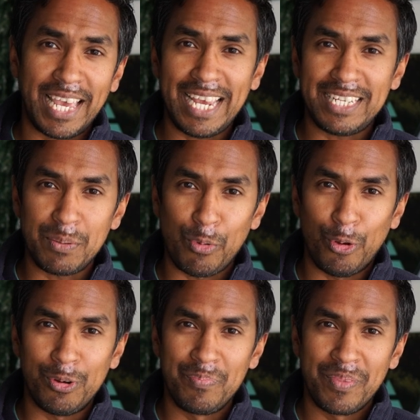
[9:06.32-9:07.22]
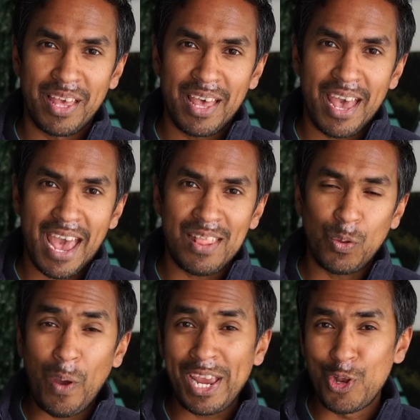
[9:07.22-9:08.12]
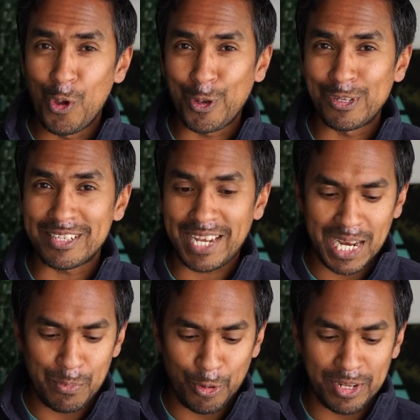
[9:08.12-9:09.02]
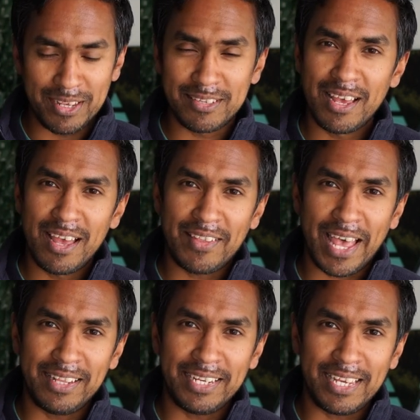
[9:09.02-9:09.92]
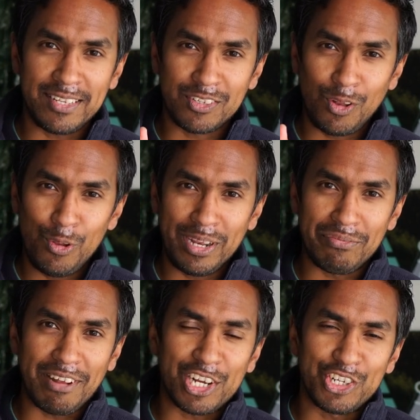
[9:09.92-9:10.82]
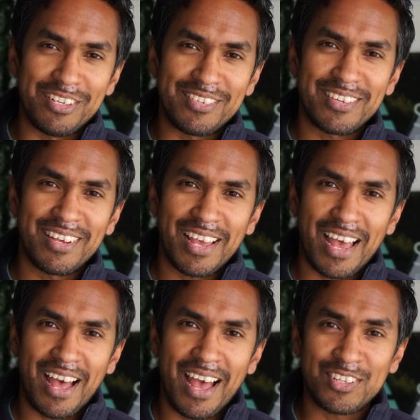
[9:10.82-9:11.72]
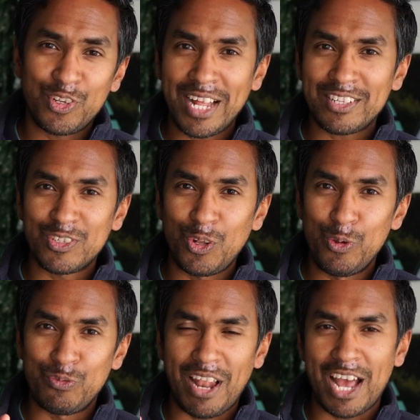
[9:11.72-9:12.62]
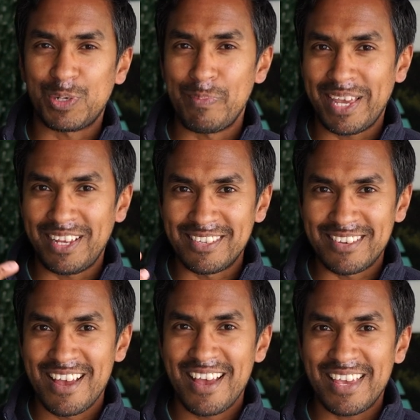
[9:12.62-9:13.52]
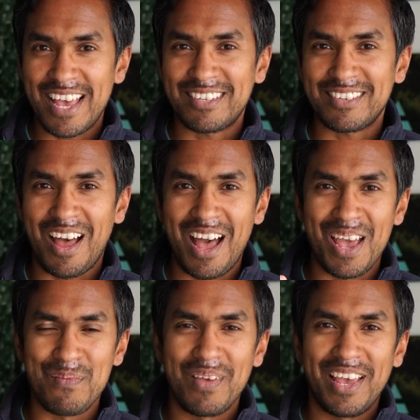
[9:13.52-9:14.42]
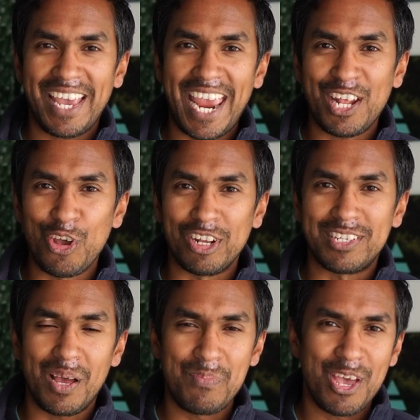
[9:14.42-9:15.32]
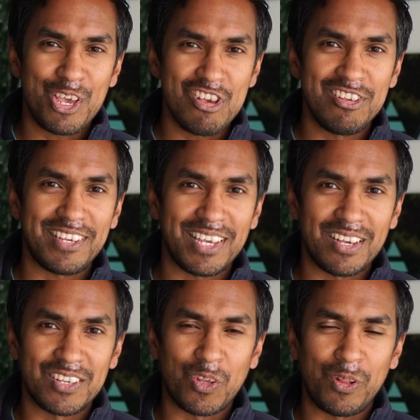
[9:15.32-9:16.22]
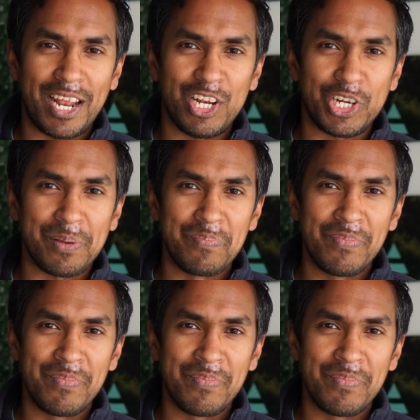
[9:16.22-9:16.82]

heating mode. And the way you know it goes into heating mode is the LED slowly flashes. And so that slow flash means, yes, I'm heating your hot tub using solar energy.